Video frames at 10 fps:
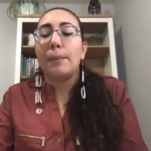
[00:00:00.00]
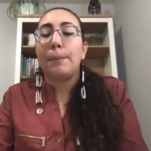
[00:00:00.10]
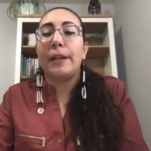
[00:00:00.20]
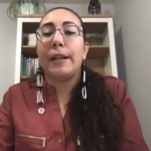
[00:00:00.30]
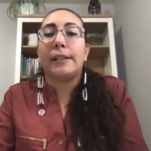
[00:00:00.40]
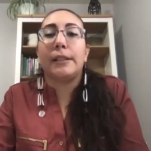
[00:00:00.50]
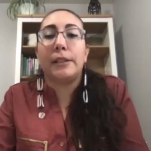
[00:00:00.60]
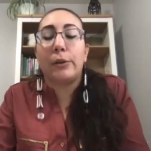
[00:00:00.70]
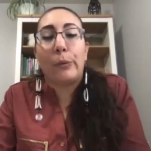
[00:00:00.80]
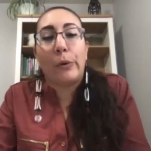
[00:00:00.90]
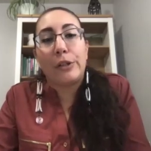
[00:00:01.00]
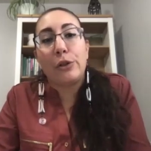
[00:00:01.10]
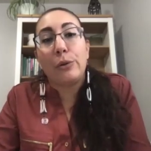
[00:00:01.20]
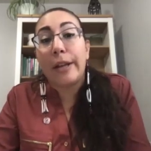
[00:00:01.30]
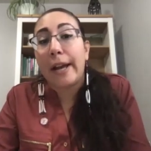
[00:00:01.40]
because once
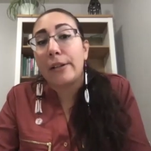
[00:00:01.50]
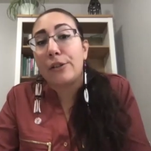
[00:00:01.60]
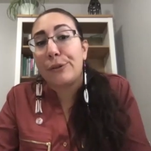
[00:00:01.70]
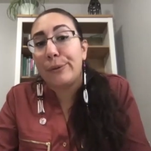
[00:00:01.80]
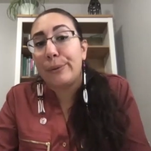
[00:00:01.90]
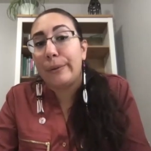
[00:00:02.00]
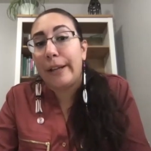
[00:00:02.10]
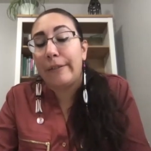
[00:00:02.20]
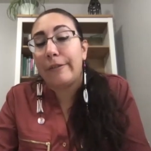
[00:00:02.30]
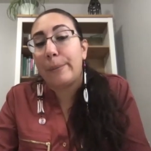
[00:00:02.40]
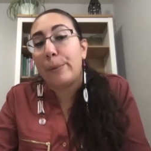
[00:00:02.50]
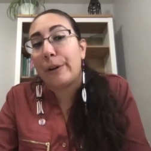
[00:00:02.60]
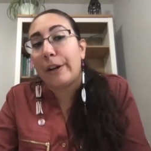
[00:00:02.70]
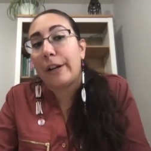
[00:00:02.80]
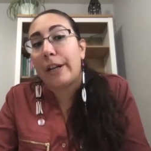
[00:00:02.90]
you get to late
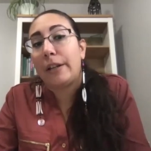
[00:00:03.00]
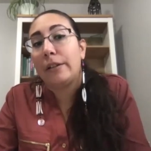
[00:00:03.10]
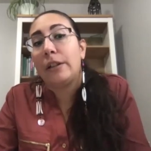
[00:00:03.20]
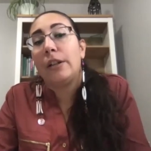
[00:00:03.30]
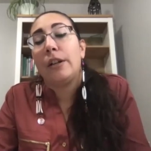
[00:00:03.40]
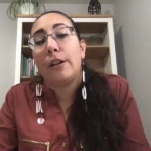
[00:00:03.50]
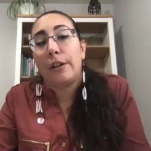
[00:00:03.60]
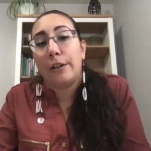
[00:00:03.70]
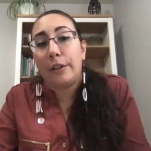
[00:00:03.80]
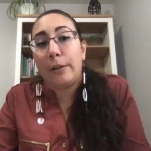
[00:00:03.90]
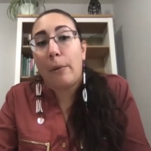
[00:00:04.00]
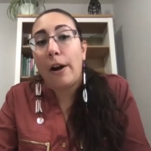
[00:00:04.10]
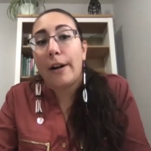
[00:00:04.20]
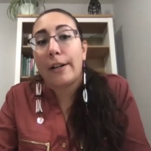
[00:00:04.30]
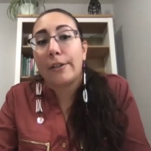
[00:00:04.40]
February, early
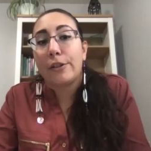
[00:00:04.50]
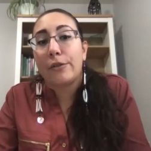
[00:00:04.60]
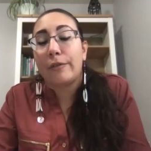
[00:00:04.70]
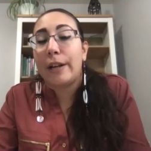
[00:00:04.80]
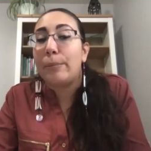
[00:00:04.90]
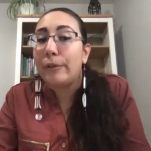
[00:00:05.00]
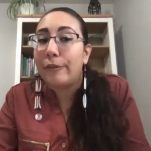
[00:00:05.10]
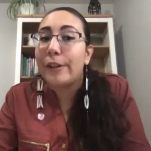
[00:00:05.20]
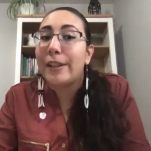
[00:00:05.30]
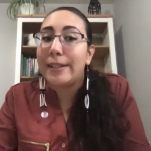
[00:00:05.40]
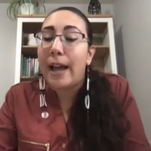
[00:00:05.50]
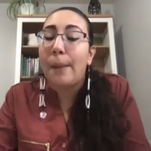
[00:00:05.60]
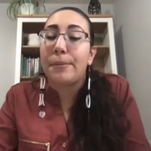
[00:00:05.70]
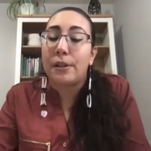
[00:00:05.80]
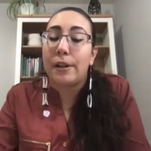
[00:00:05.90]
March, right before the
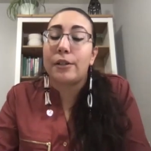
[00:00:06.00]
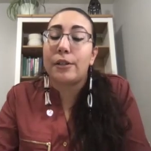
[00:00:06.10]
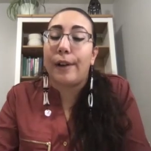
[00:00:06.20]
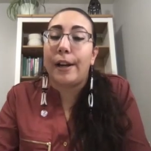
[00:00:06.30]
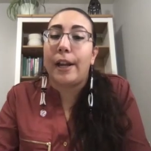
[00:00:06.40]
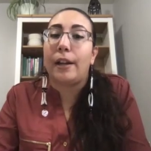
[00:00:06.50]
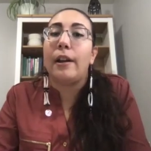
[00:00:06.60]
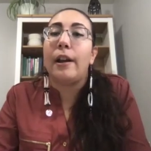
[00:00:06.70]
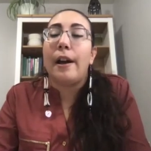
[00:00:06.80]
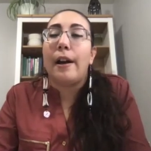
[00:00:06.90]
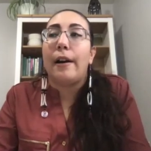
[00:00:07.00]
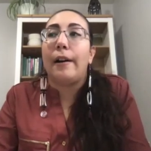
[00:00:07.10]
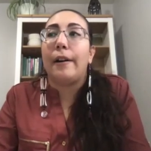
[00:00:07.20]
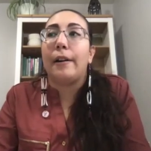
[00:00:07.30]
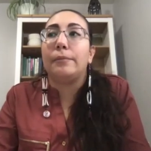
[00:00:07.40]
sap starts running,
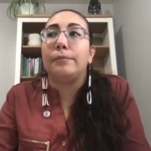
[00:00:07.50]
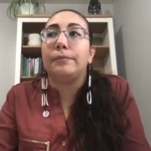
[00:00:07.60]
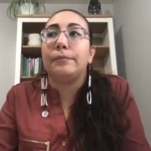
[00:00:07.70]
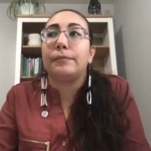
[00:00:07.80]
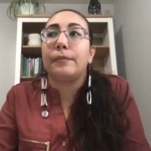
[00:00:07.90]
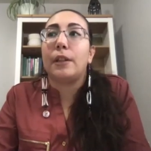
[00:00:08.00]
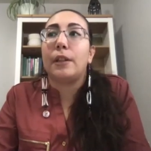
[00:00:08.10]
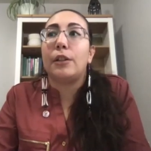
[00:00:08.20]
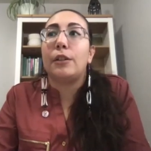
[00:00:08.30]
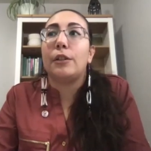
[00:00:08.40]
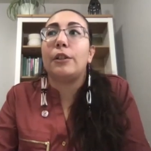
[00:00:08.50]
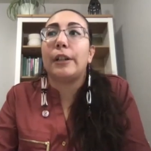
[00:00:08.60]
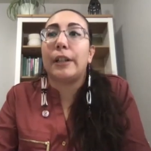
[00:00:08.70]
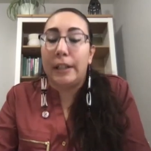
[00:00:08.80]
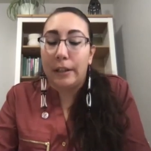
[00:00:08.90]
um,
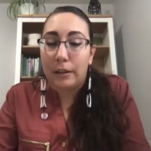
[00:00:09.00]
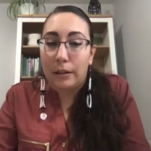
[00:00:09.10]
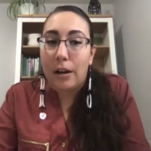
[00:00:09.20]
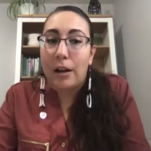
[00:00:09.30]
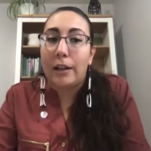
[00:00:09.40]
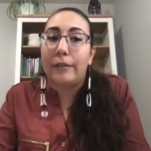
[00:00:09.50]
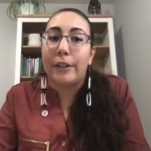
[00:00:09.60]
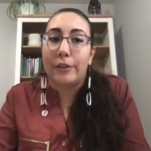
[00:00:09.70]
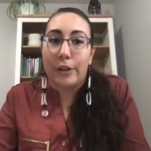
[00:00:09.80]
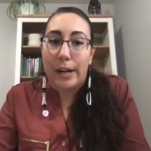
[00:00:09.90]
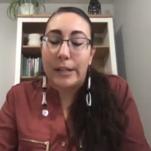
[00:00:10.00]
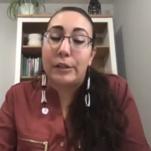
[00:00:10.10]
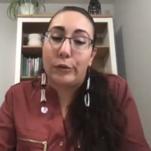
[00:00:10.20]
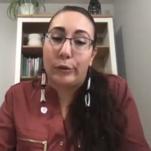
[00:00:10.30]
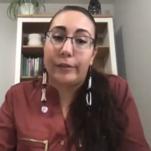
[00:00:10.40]
you're eating a lot of your dried
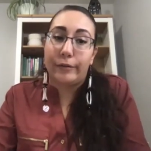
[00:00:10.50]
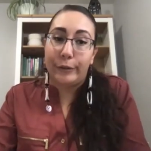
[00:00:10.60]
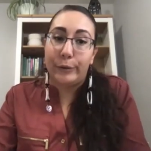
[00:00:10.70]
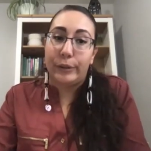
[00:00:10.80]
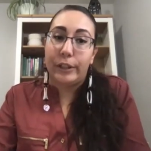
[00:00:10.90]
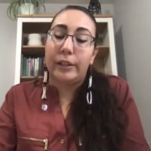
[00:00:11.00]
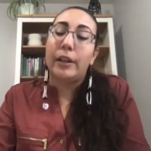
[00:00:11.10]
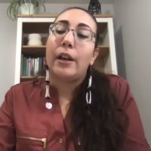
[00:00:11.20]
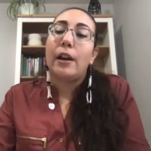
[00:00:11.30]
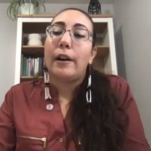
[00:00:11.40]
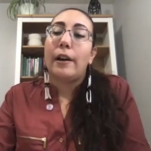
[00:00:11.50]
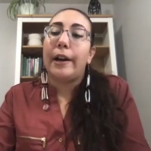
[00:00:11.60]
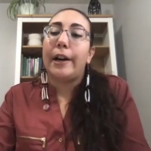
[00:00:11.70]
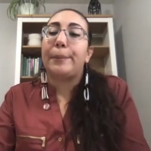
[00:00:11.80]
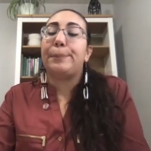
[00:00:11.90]
stored food.
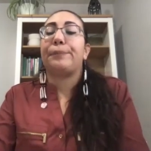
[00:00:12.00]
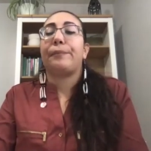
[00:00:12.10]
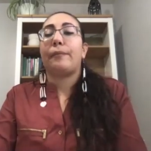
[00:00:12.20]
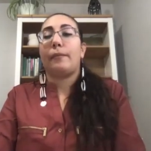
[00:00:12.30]
Um,